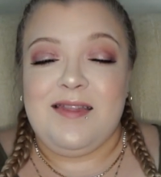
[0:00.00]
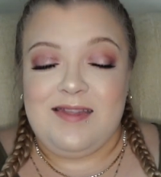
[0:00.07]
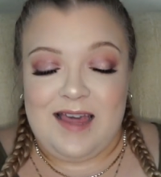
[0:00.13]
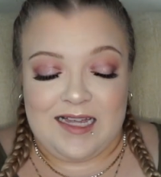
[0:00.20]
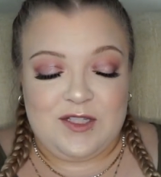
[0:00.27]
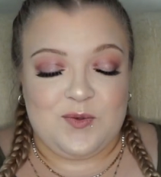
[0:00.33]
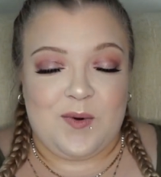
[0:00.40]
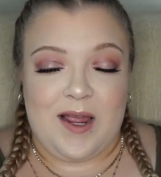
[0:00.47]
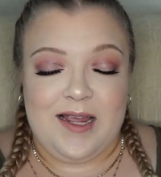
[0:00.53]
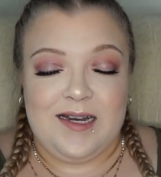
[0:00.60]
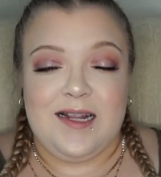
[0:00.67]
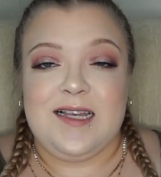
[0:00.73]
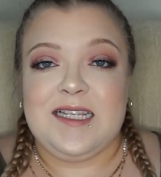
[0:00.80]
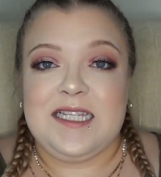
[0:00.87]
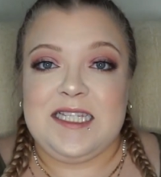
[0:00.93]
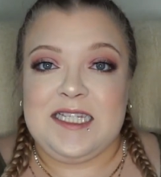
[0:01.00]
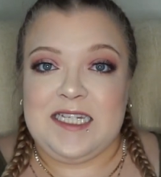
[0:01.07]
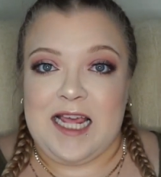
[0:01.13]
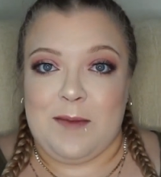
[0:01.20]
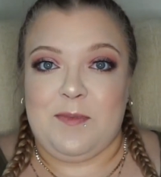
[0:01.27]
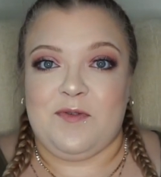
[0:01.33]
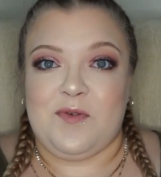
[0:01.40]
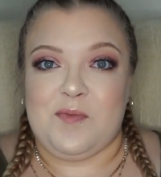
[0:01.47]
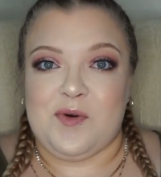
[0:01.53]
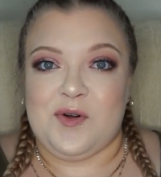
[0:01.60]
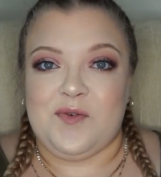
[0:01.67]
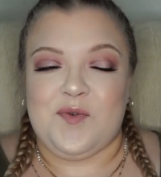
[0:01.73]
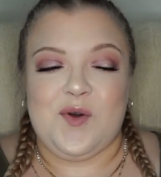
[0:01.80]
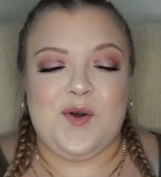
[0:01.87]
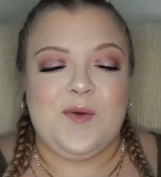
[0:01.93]
That's right, stamp of
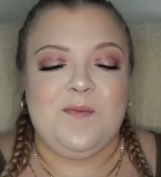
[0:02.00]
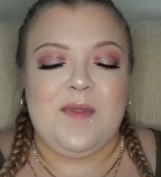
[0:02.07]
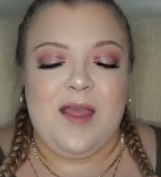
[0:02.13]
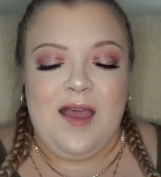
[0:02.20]
approval.